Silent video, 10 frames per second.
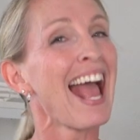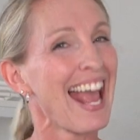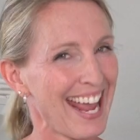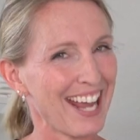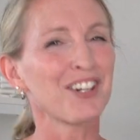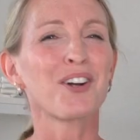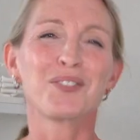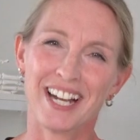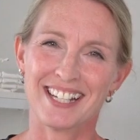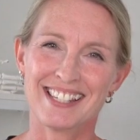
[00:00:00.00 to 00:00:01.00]
and our
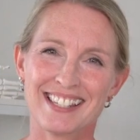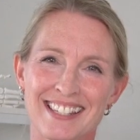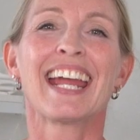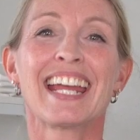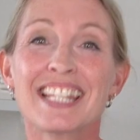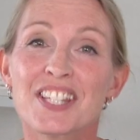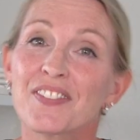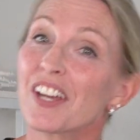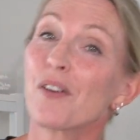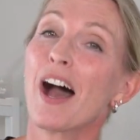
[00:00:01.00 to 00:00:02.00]
wrists. In this
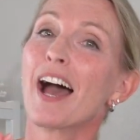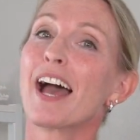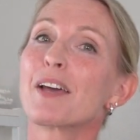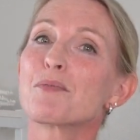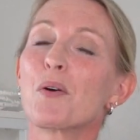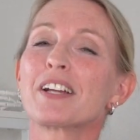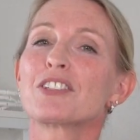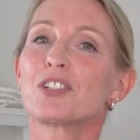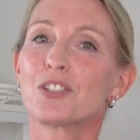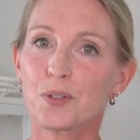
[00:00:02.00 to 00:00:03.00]
video, I am going
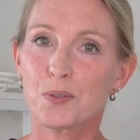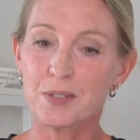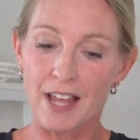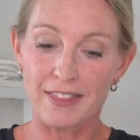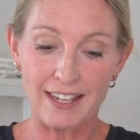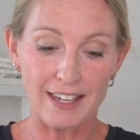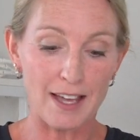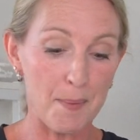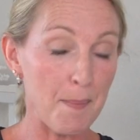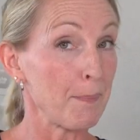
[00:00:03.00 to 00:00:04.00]
to use the
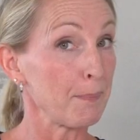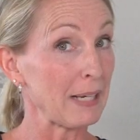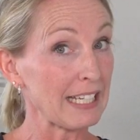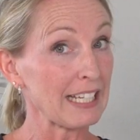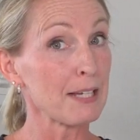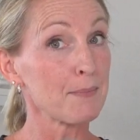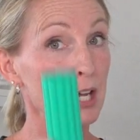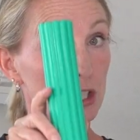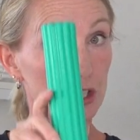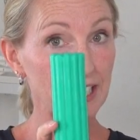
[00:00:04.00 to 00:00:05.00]

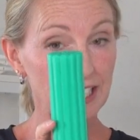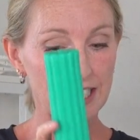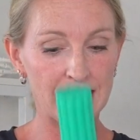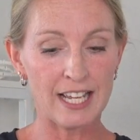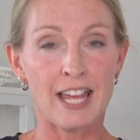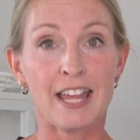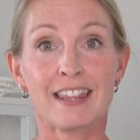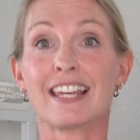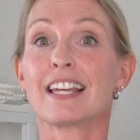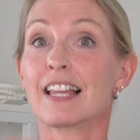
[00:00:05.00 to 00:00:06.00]
medium green,
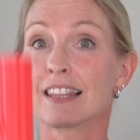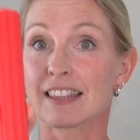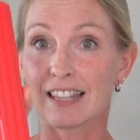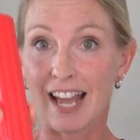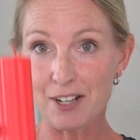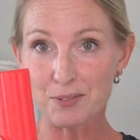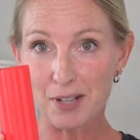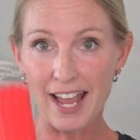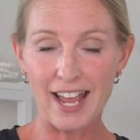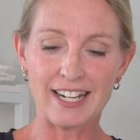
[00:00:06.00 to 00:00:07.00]
the light
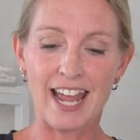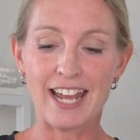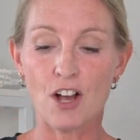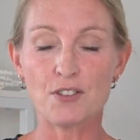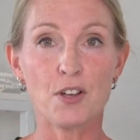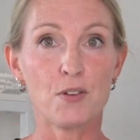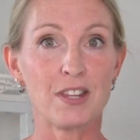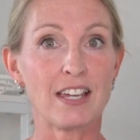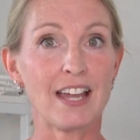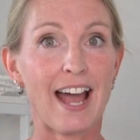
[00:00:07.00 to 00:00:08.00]
red, and also
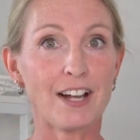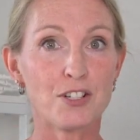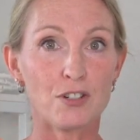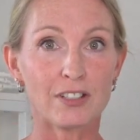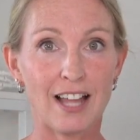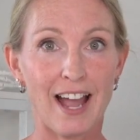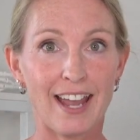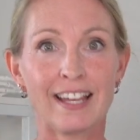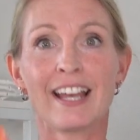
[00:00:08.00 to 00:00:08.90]
the extra light